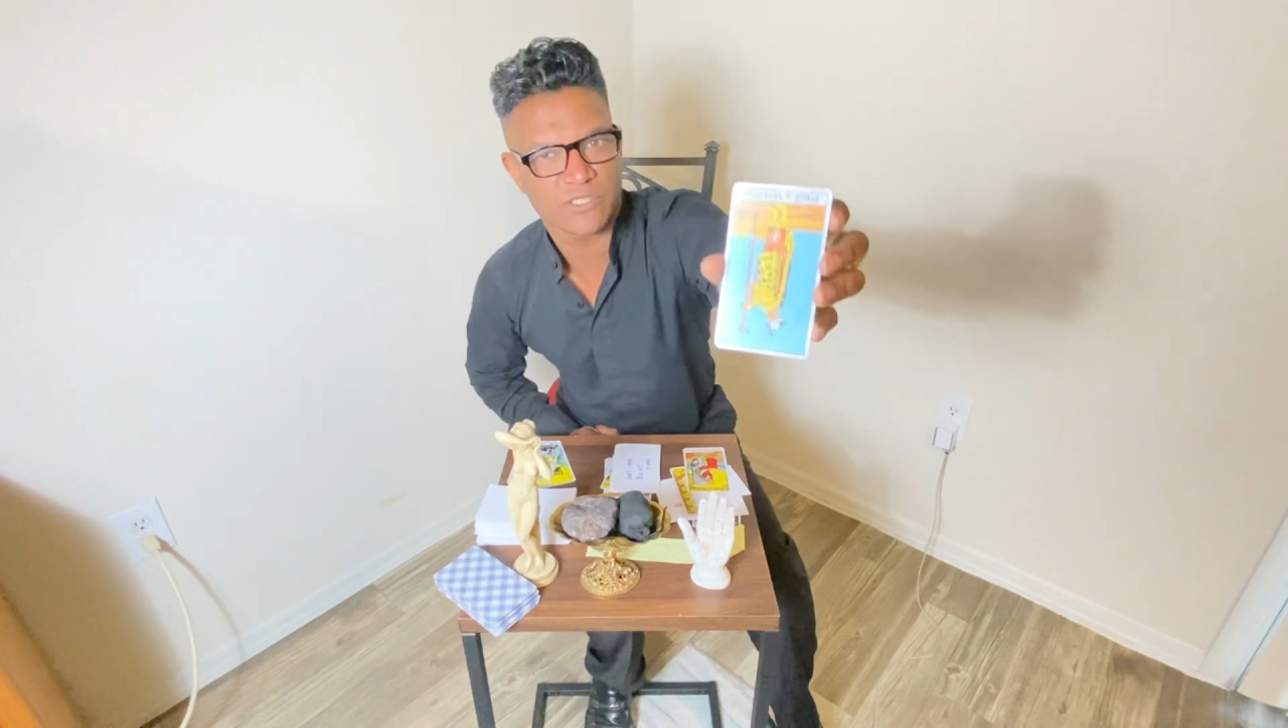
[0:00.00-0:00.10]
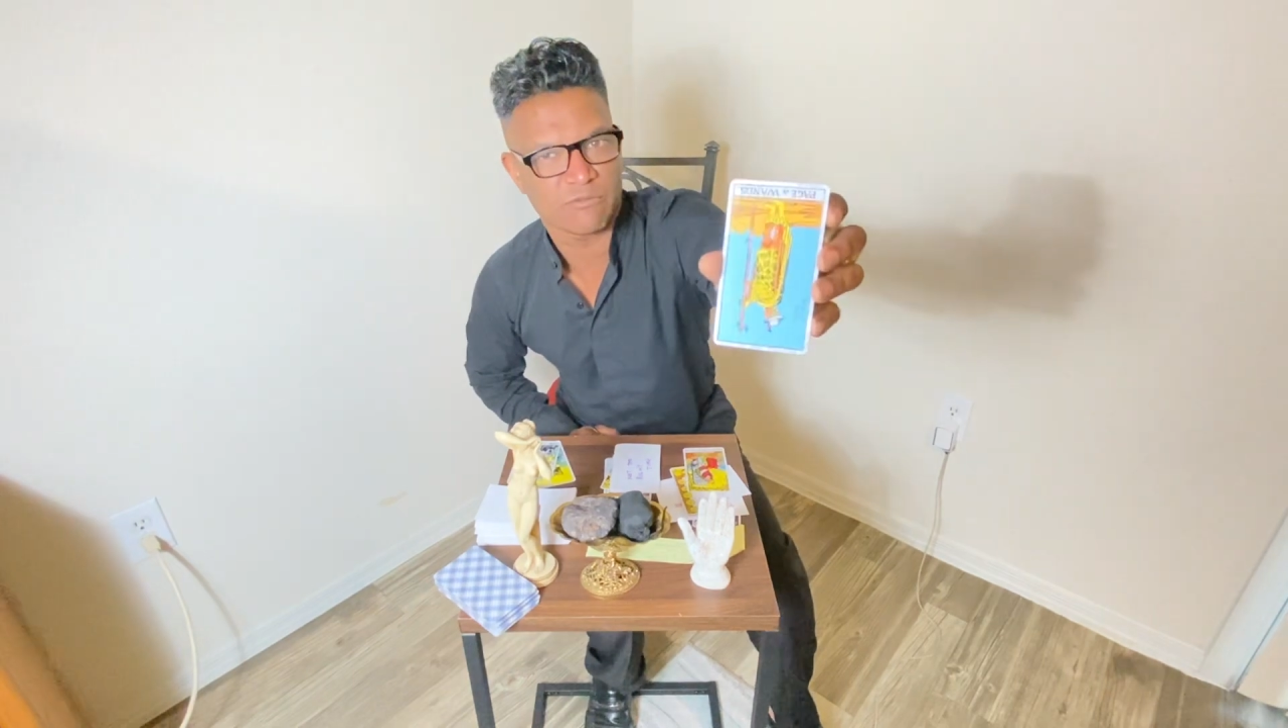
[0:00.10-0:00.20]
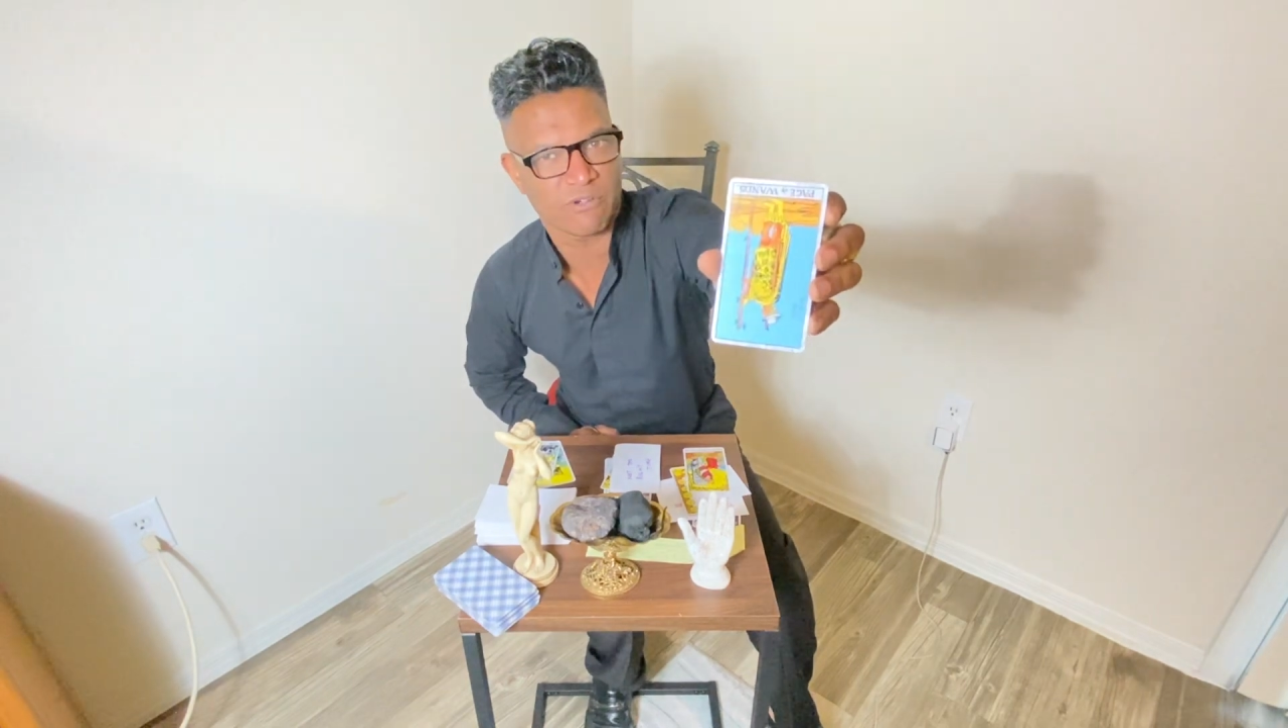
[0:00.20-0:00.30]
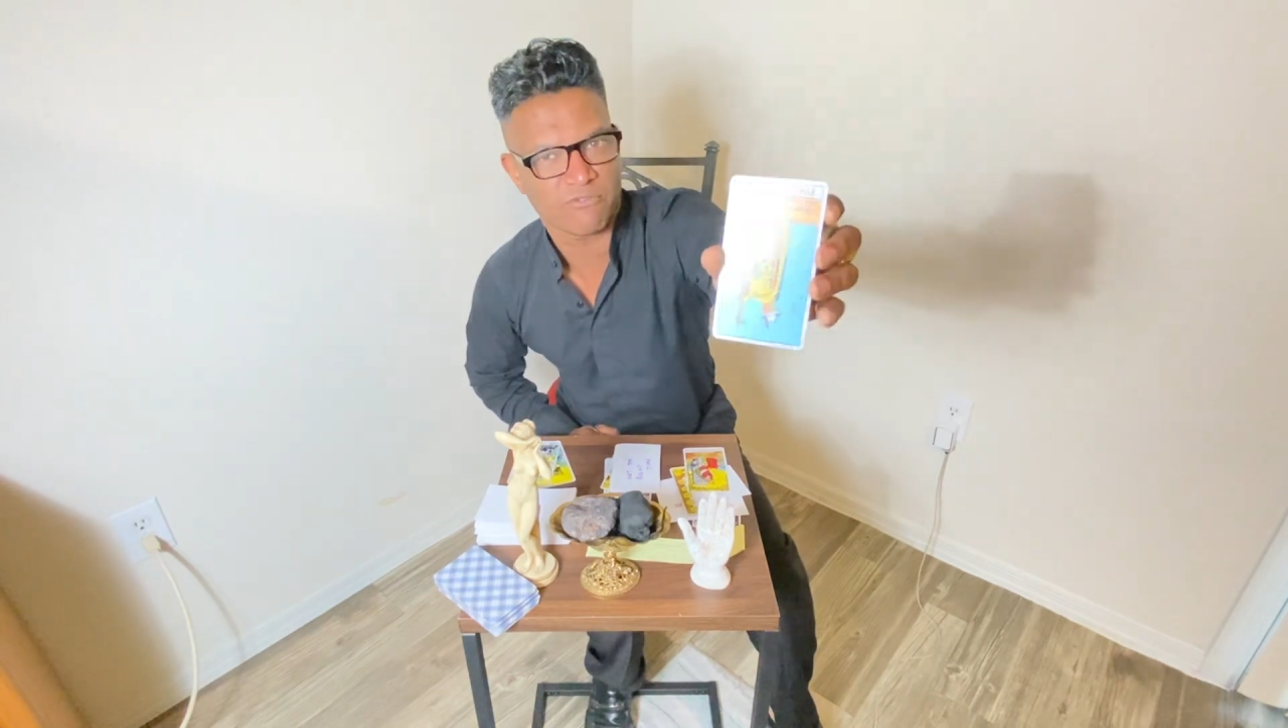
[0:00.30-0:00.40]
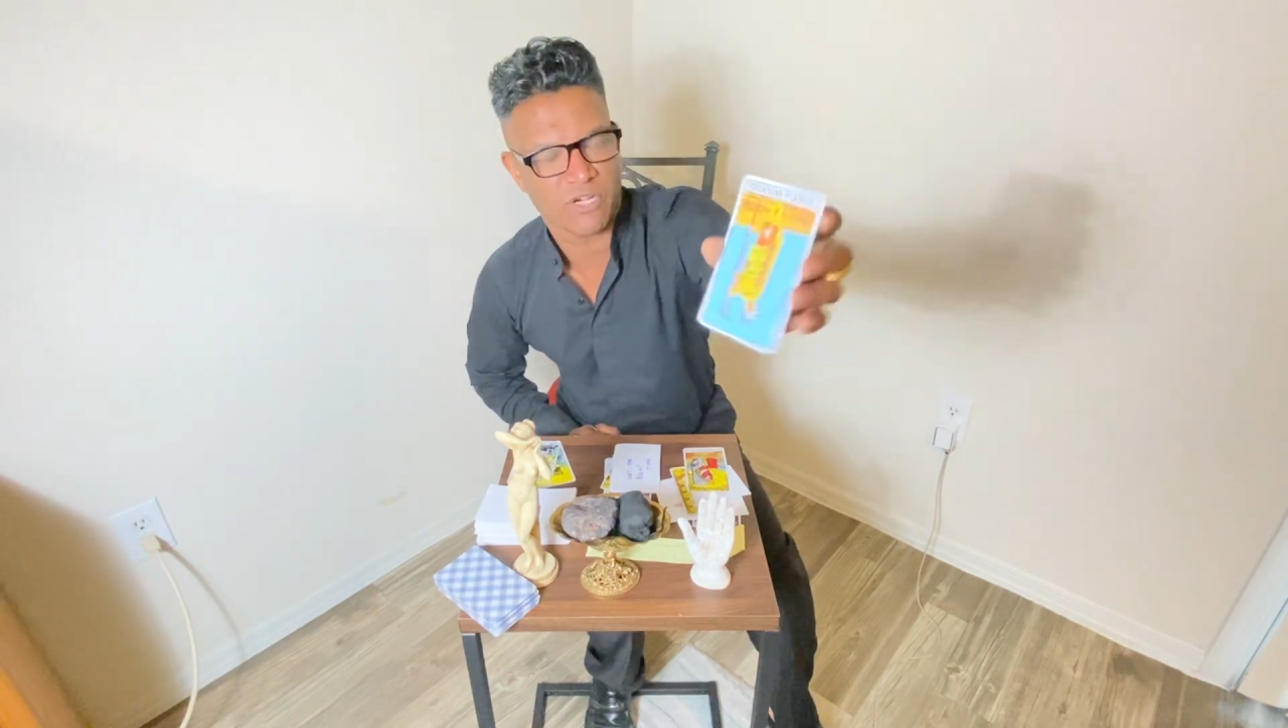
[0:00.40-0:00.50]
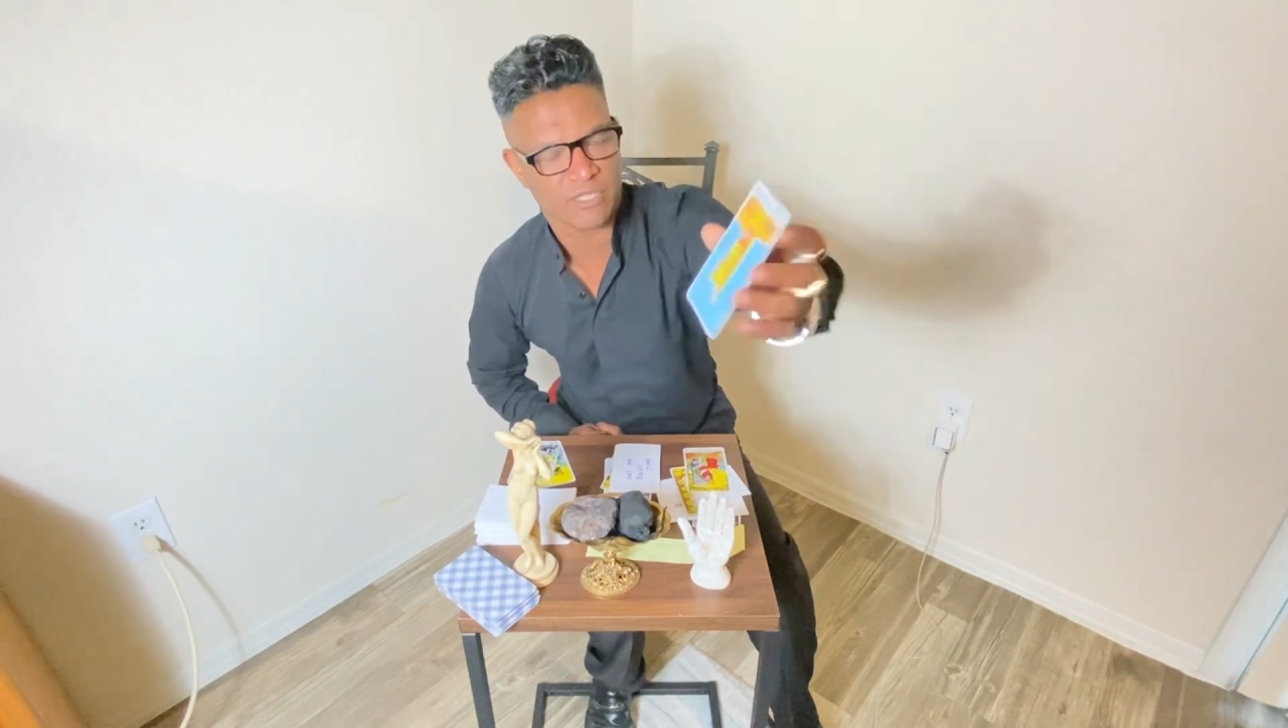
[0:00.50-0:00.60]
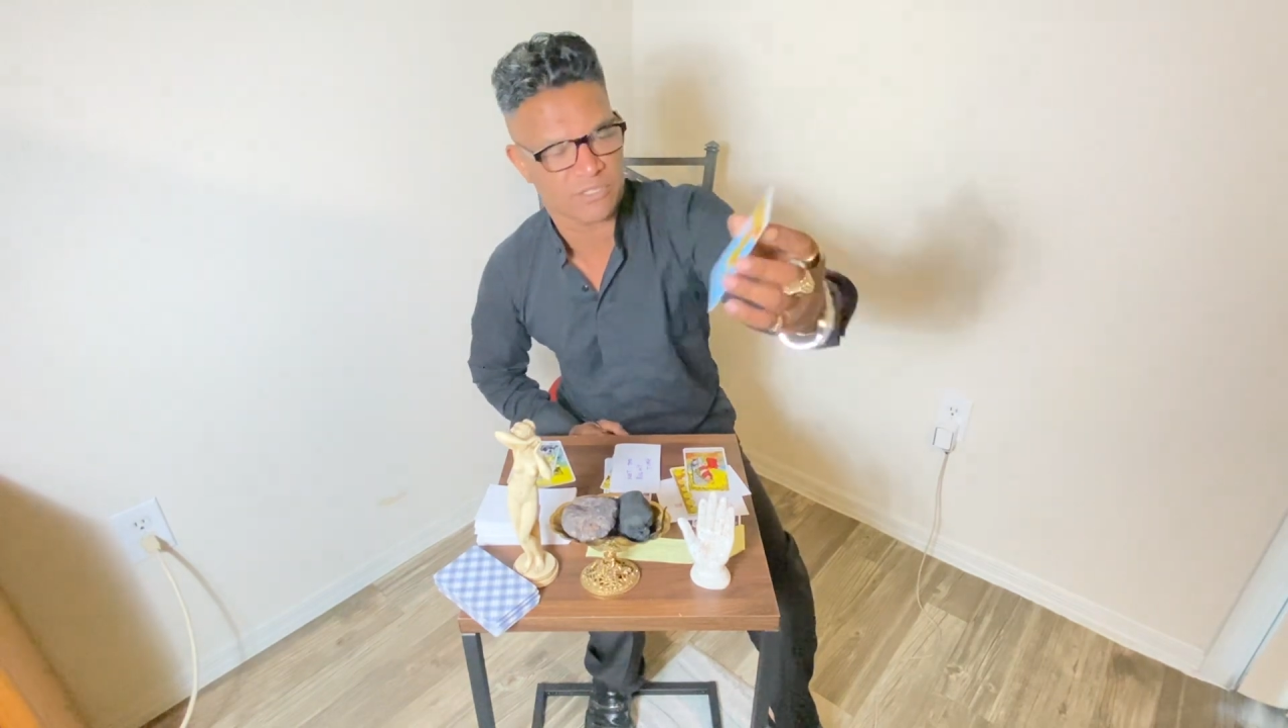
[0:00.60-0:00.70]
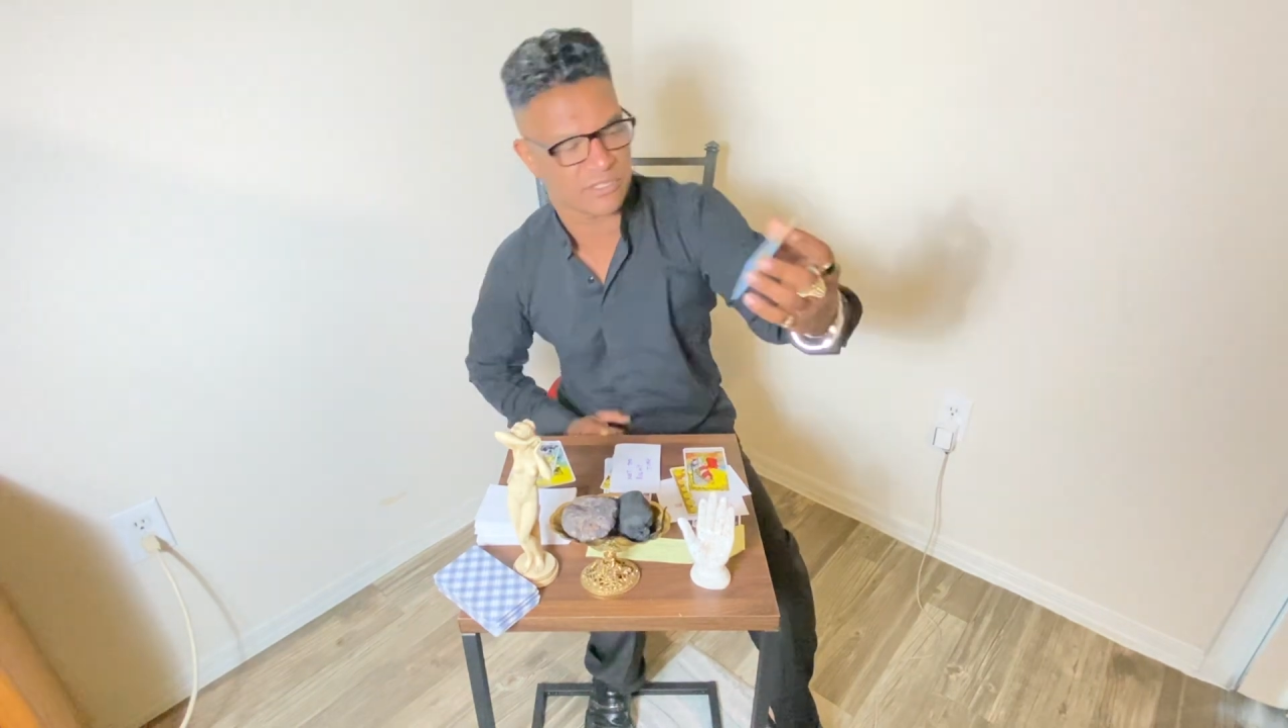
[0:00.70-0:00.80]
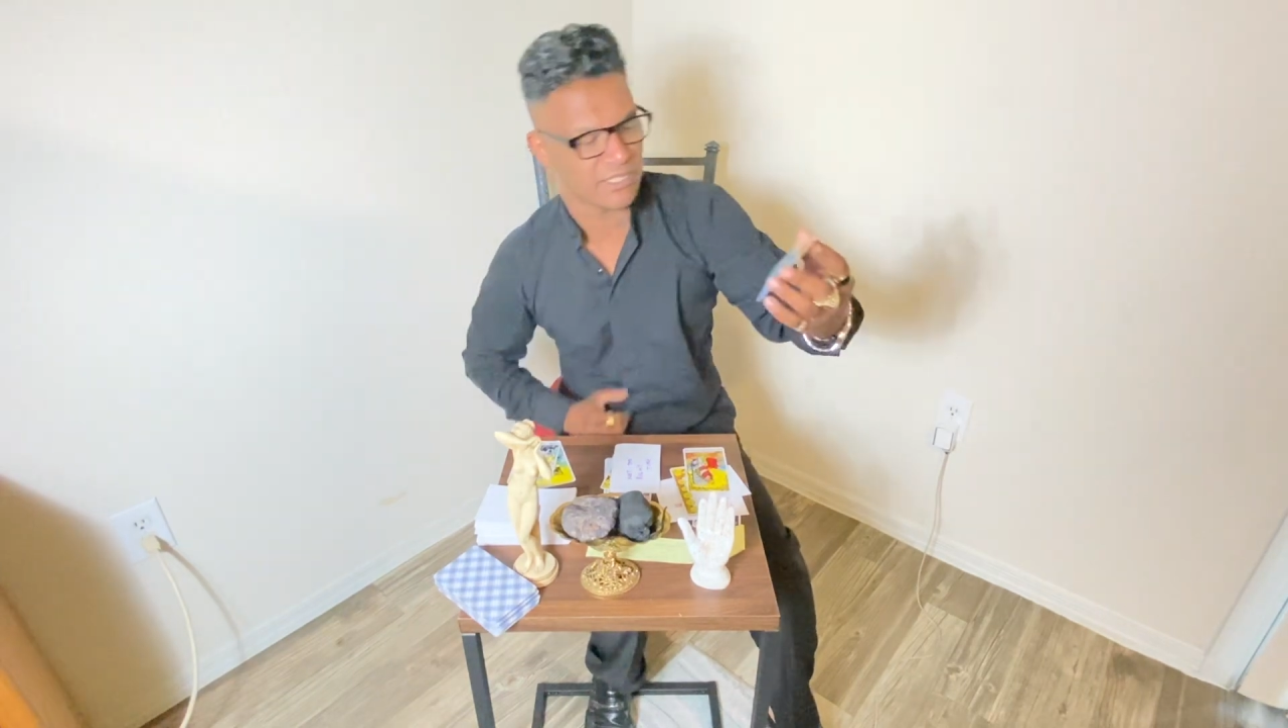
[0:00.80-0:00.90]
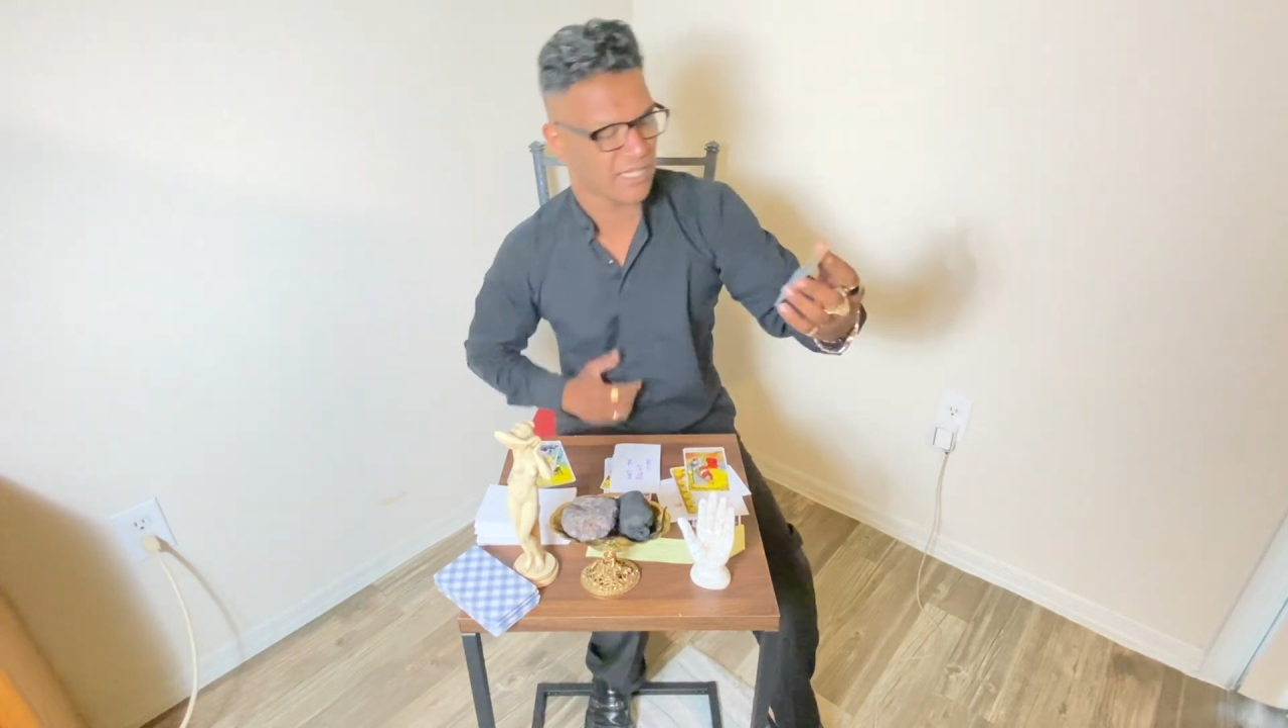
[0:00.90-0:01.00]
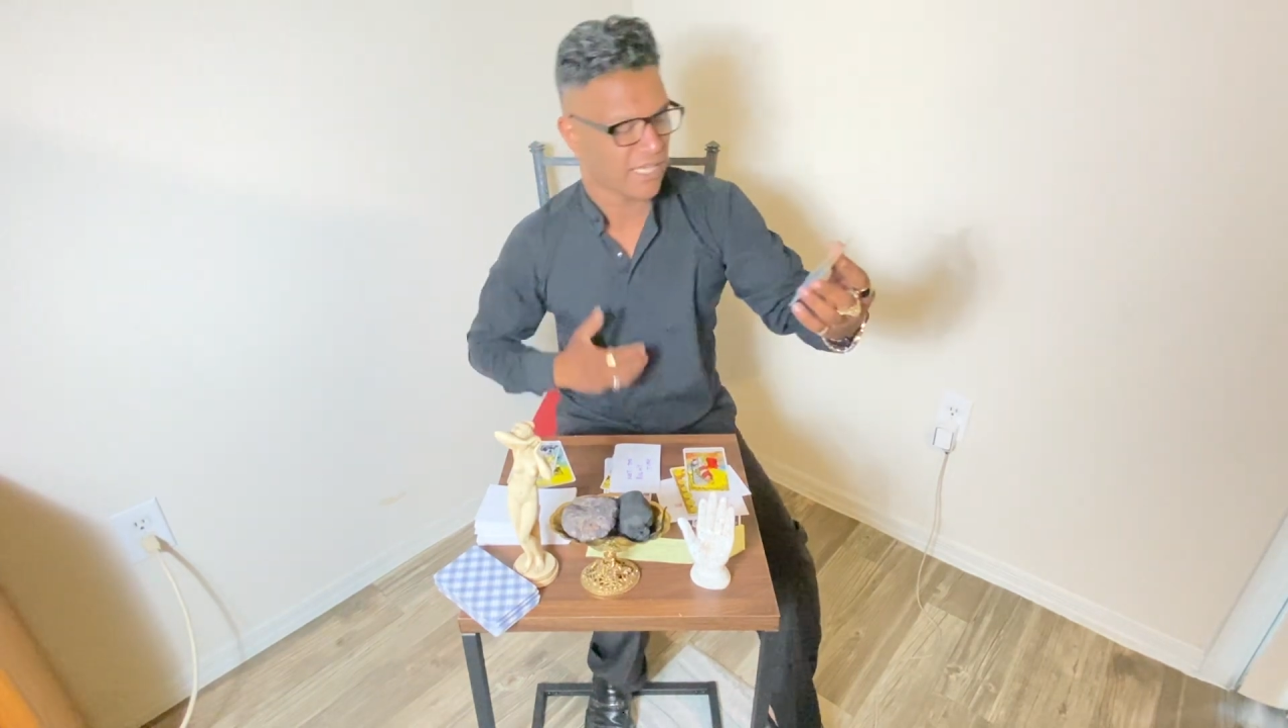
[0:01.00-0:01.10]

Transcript: in reverse.